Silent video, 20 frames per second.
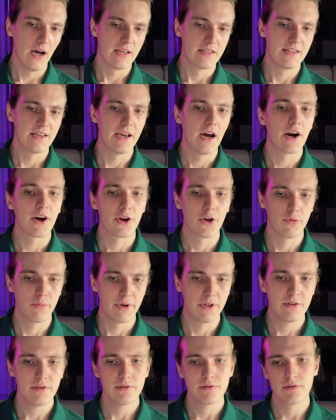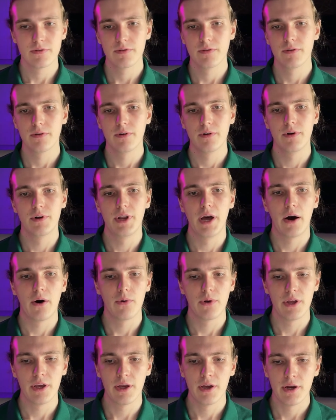say arguments
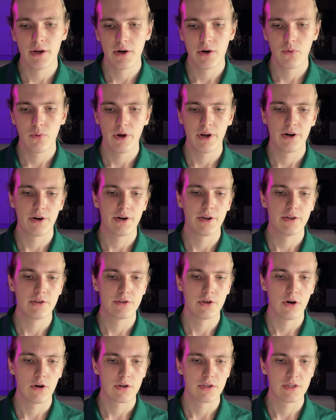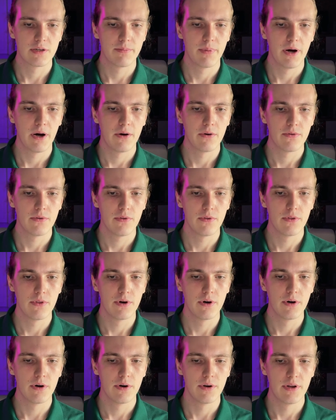down here where he talks about
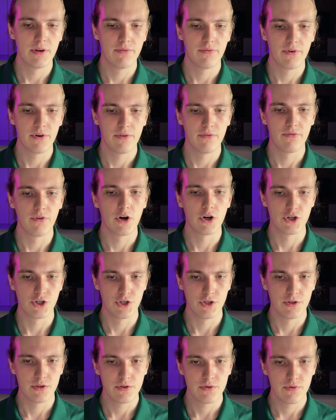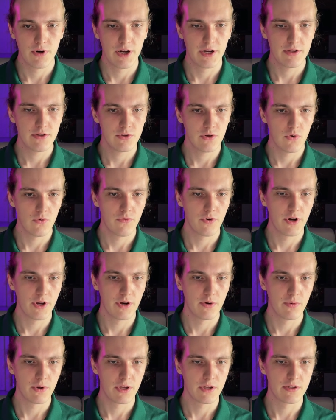the different versions, right? So over
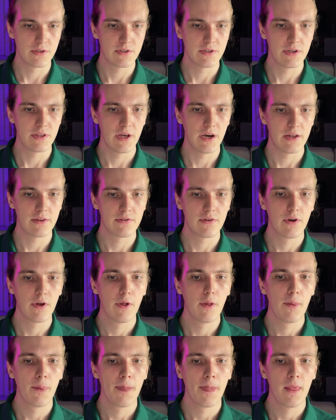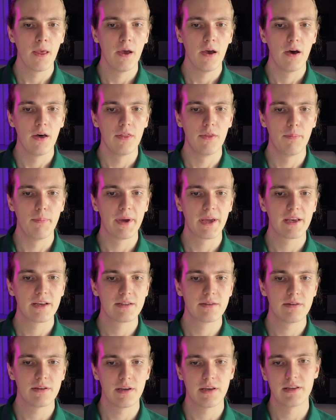here we can see that
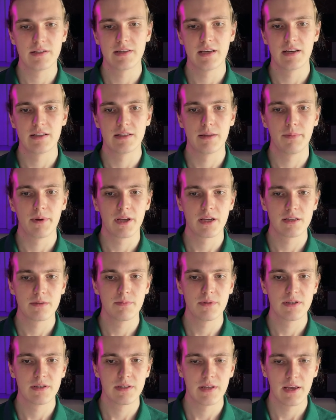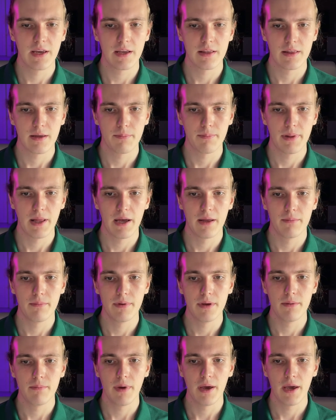he says the biggest mistake that Plan
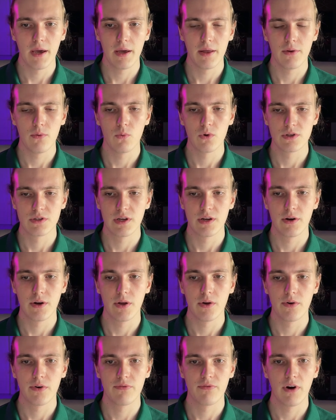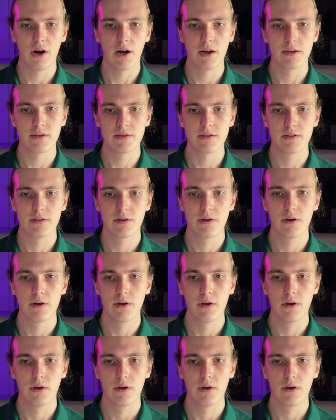B made was that he revised